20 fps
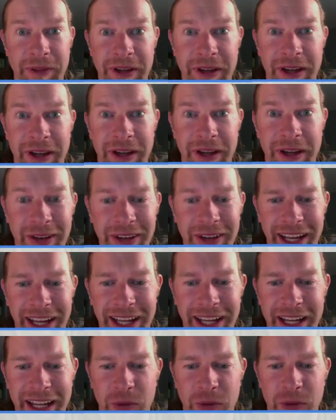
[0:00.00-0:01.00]
okay.
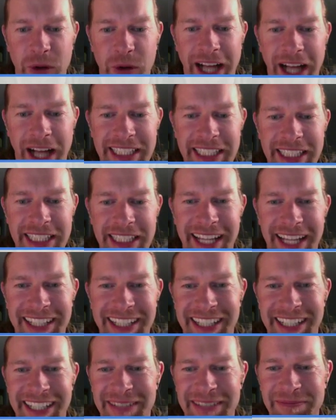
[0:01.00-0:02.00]
Well, I see that,
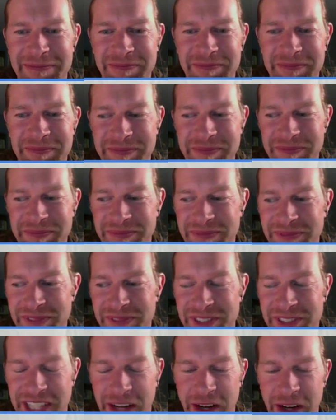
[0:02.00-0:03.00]

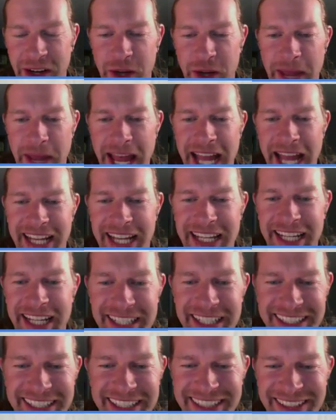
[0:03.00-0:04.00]
Sarah, you're back.
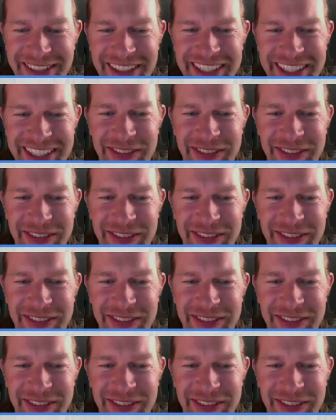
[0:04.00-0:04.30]
We lost